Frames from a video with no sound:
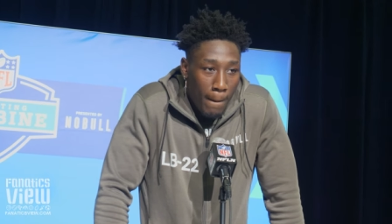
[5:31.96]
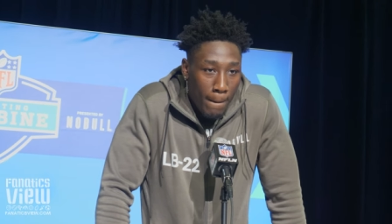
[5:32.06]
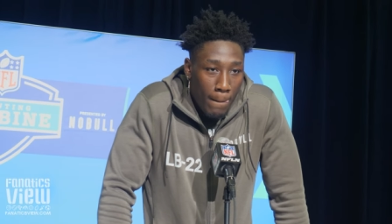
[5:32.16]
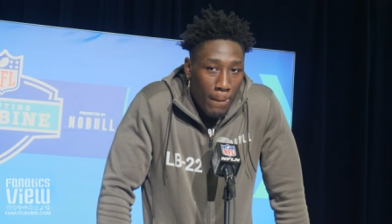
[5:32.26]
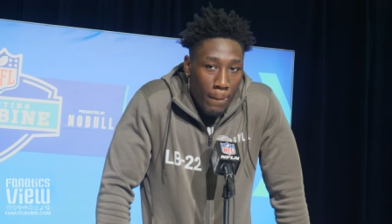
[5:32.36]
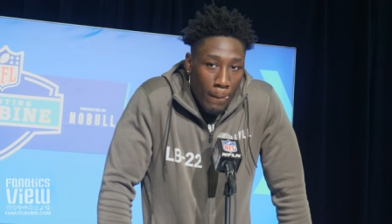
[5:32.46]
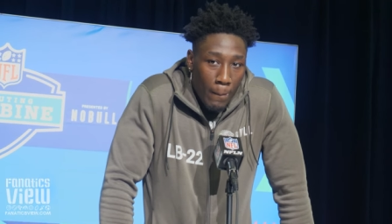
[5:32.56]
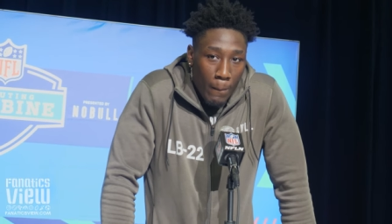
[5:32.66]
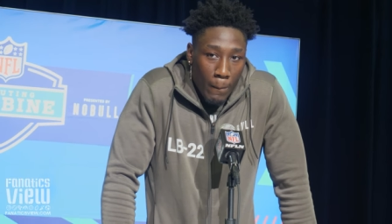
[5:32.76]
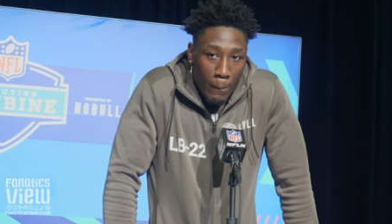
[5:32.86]
How, how do you
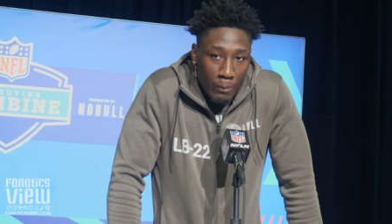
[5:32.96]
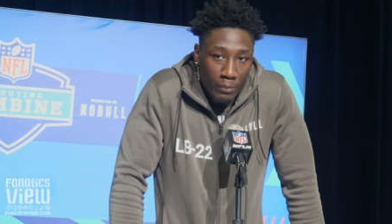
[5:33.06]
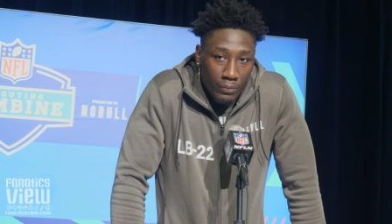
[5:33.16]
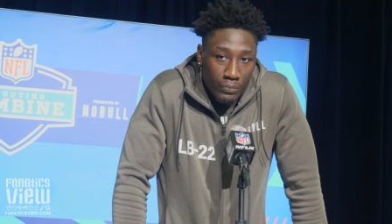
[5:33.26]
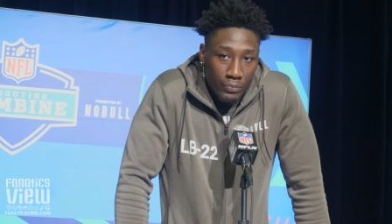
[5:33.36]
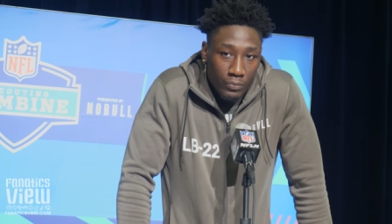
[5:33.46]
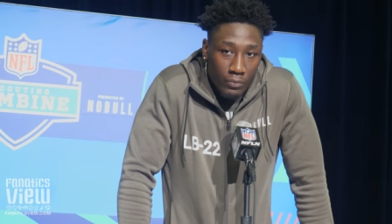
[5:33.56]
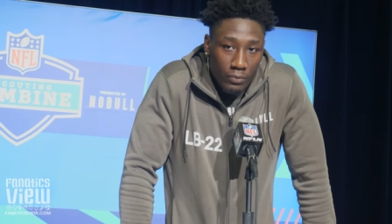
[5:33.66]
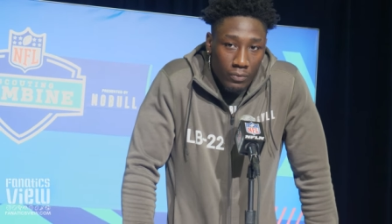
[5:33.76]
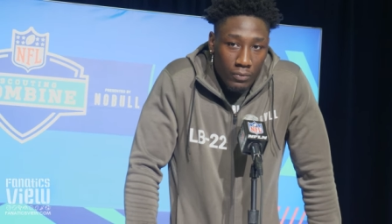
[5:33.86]
feel about the future of the
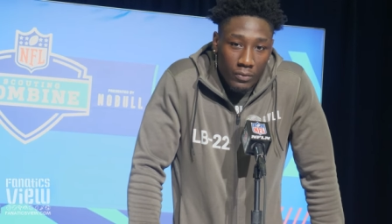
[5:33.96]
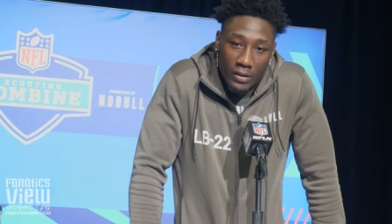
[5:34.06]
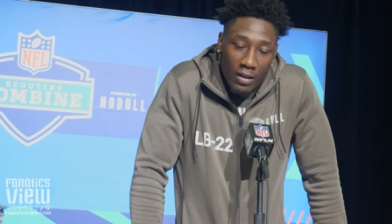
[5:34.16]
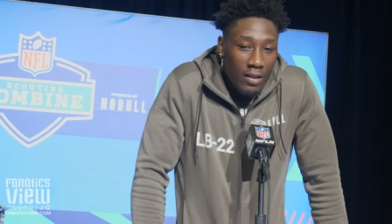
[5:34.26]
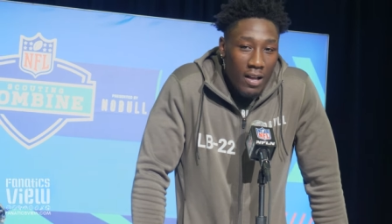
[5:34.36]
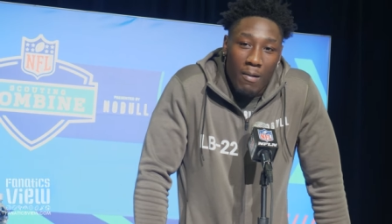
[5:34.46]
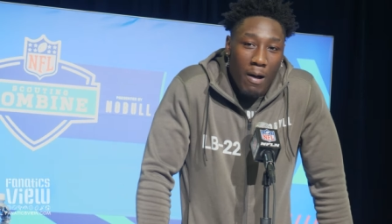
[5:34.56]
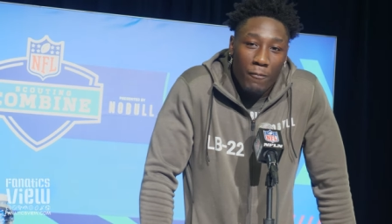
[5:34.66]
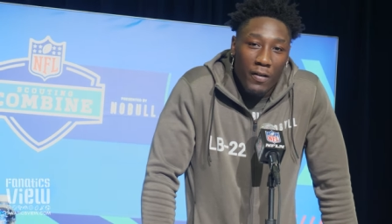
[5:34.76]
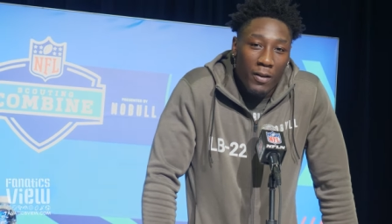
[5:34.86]
Longhorns?
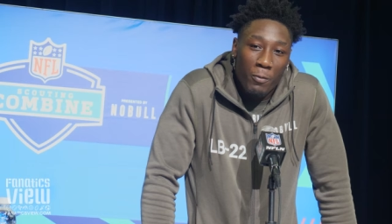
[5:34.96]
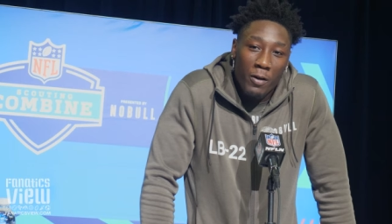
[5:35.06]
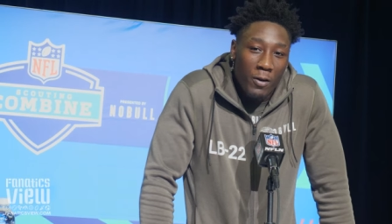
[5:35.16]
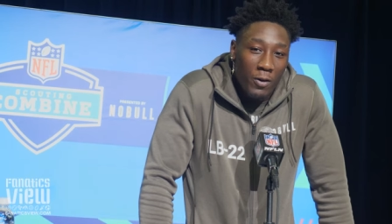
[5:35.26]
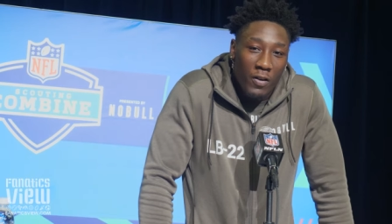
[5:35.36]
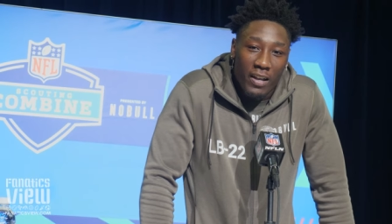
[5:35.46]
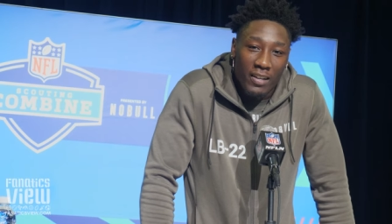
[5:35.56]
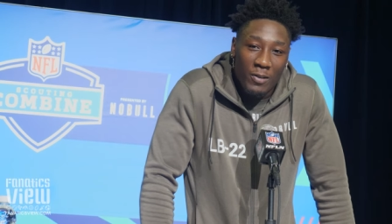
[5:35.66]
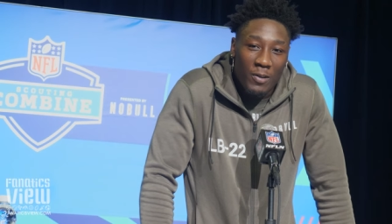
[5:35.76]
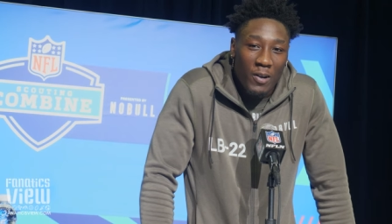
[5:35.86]
I'm feeling real great,
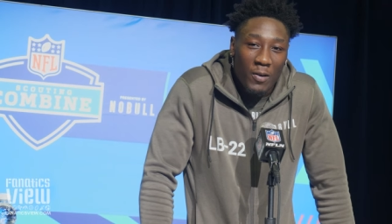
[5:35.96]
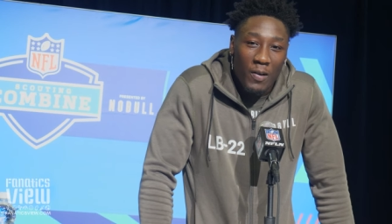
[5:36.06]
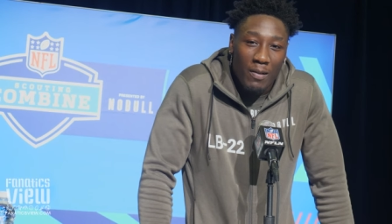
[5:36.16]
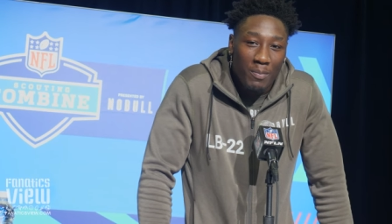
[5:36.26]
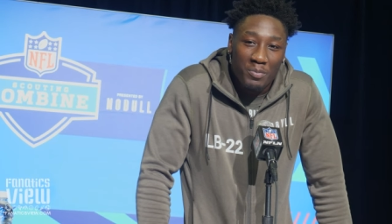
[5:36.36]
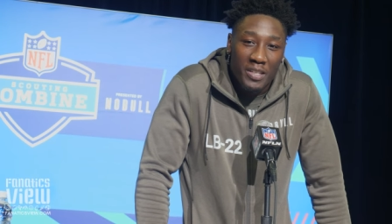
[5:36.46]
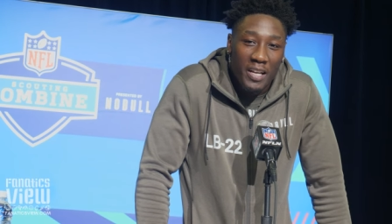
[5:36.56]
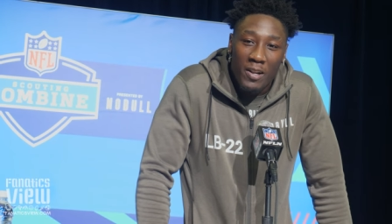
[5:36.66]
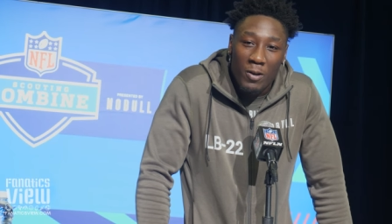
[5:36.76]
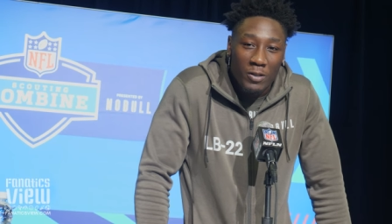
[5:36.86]
you know. I'm
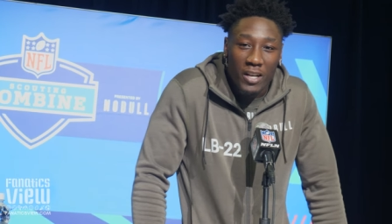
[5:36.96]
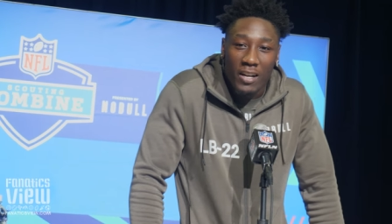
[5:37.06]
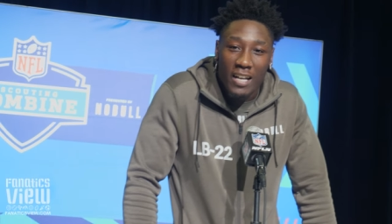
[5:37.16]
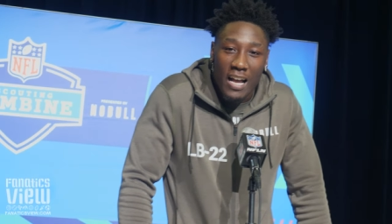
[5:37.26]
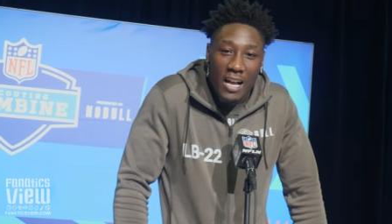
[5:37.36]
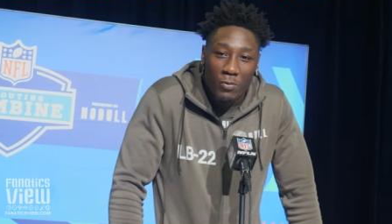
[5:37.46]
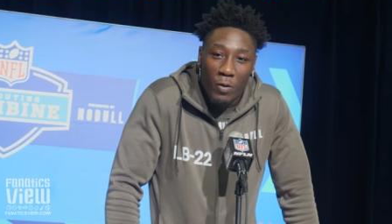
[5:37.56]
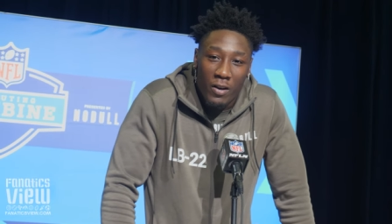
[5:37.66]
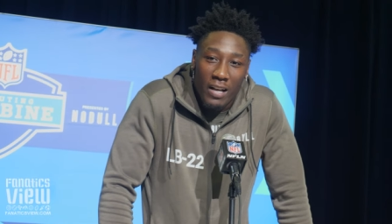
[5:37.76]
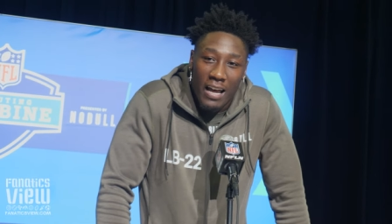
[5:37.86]
seeing those young guys
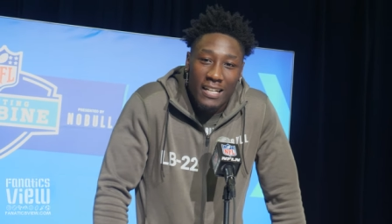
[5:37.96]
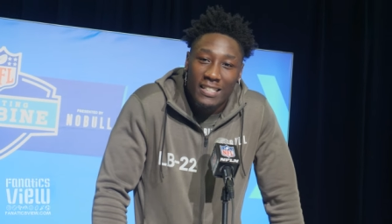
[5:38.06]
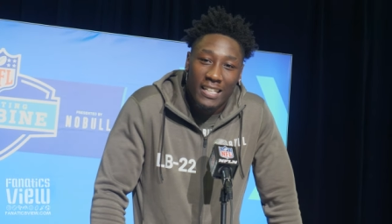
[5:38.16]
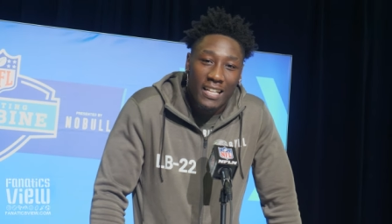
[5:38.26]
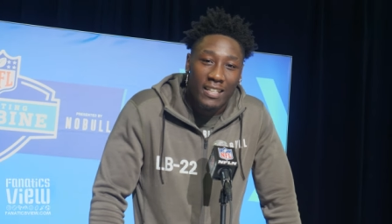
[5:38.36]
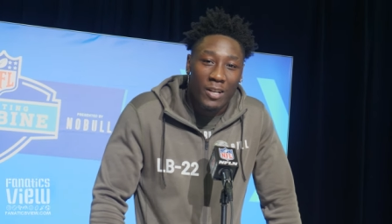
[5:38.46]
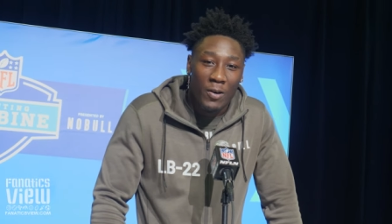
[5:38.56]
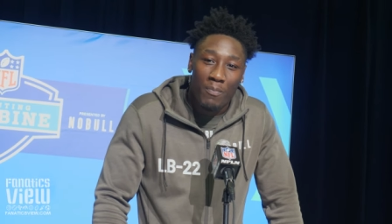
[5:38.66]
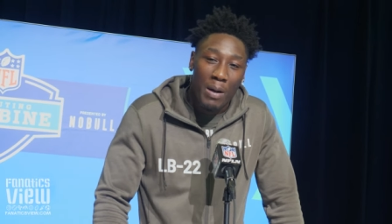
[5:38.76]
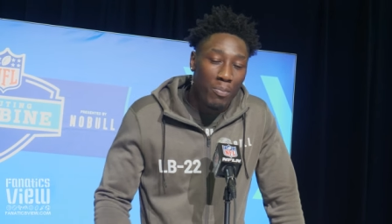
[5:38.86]
work. I actually get to
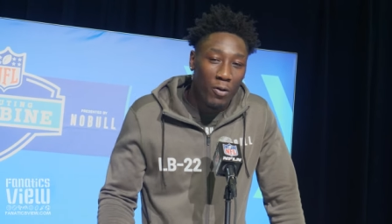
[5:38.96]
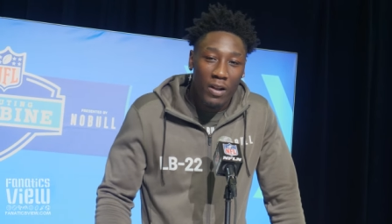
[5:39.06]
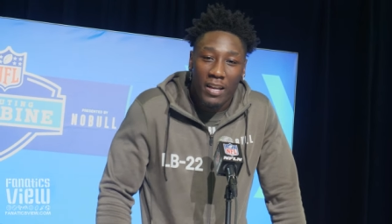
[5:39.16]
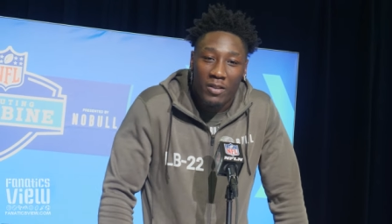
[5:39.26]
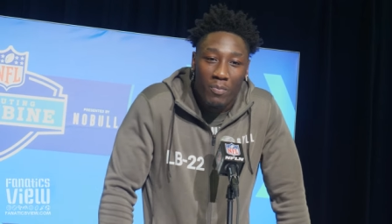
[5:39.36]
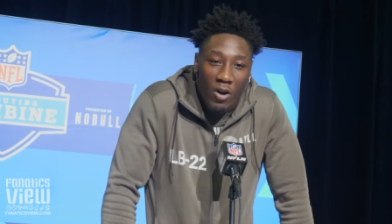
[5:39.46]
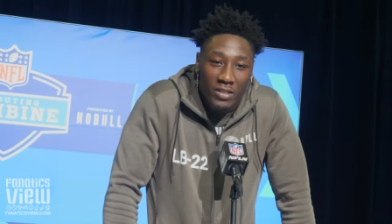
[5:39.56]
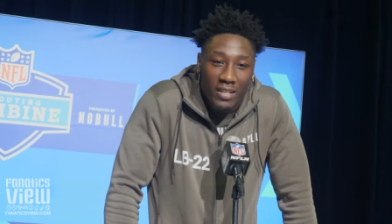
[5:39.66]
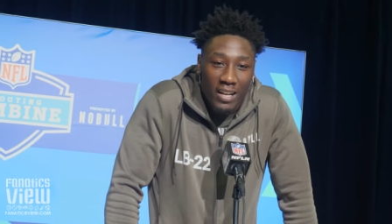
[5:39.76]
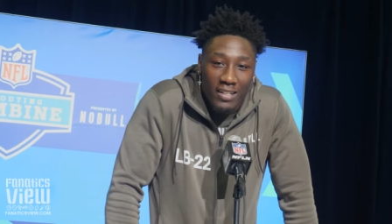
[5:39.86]
go. My pro day is
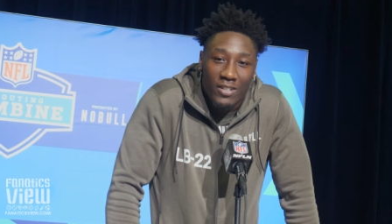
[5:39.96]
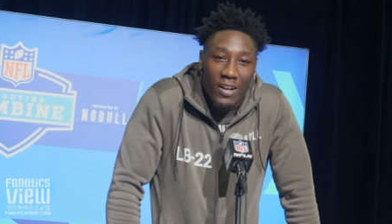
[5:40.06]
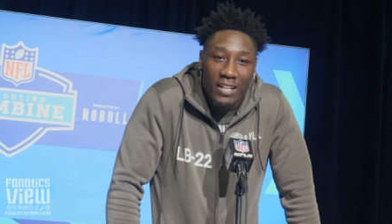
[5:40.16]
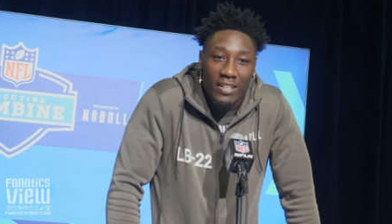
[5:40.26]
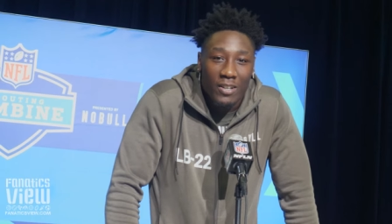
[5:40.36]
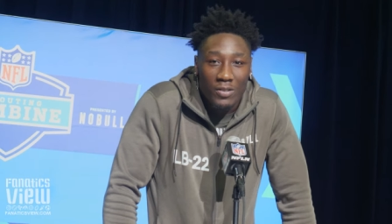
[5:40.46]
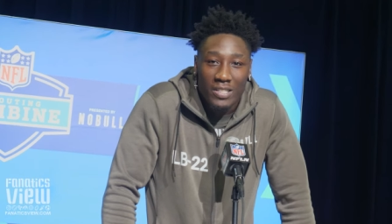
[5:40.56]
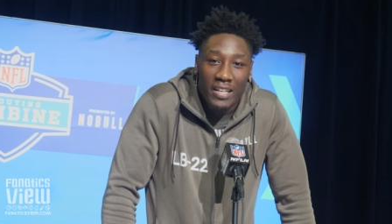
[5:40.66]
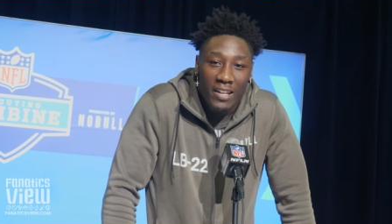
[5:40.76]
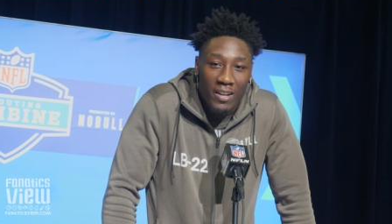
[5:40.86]
March ninth, so I get to go
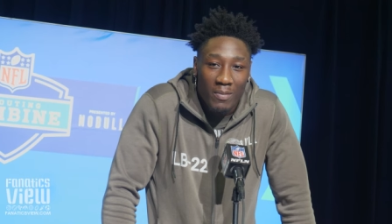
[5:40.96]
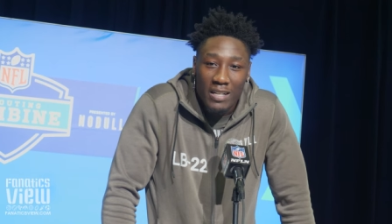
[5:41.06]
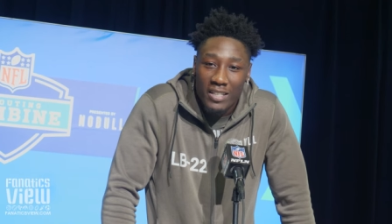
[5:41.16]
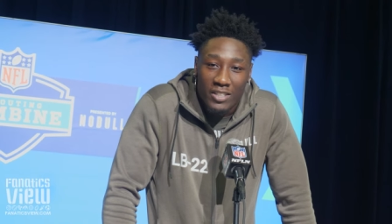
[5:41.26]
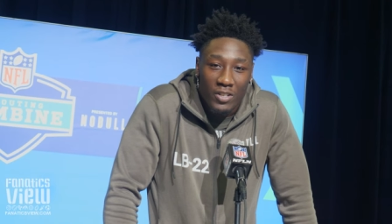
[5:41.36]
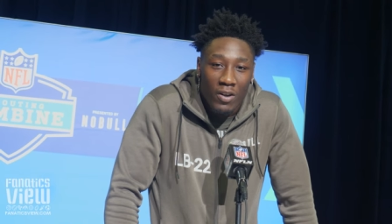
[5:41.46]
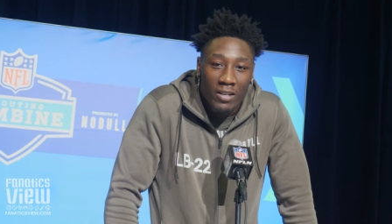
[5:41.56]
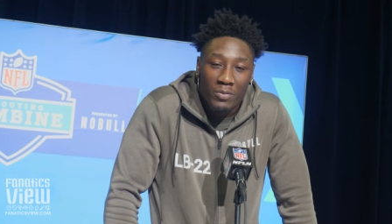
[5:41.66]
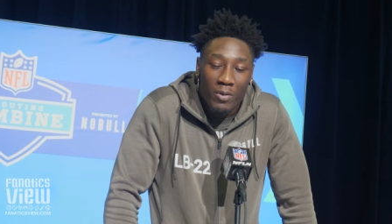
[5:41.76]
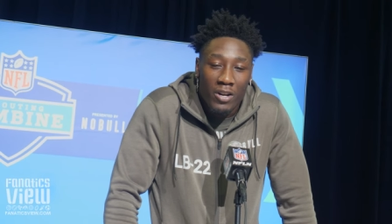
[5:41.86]
see them. They just
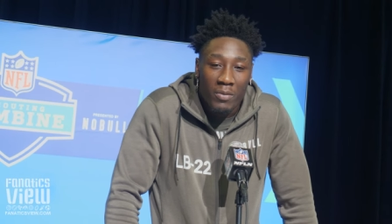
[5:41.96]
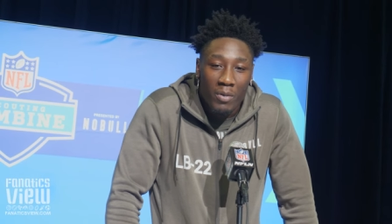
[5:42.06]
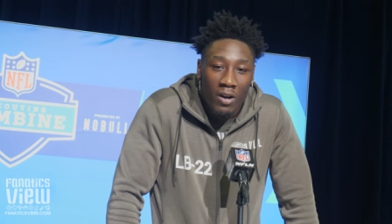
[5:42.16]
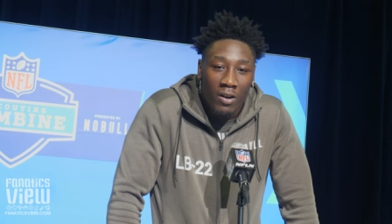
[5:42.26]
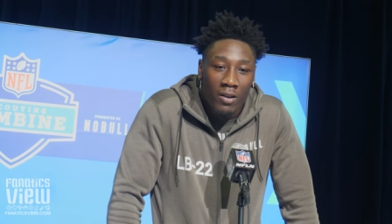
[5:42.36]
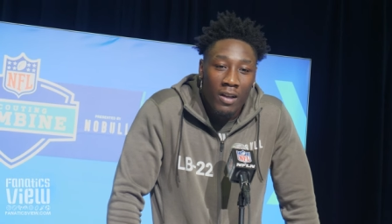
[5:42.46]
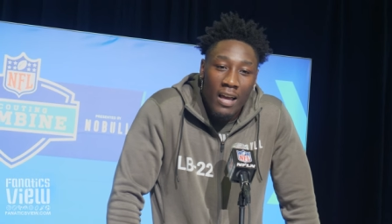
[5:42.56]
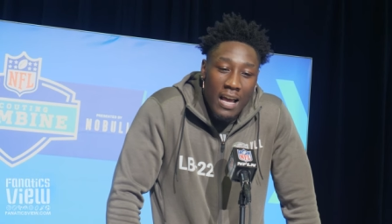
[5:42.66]
started spring ball,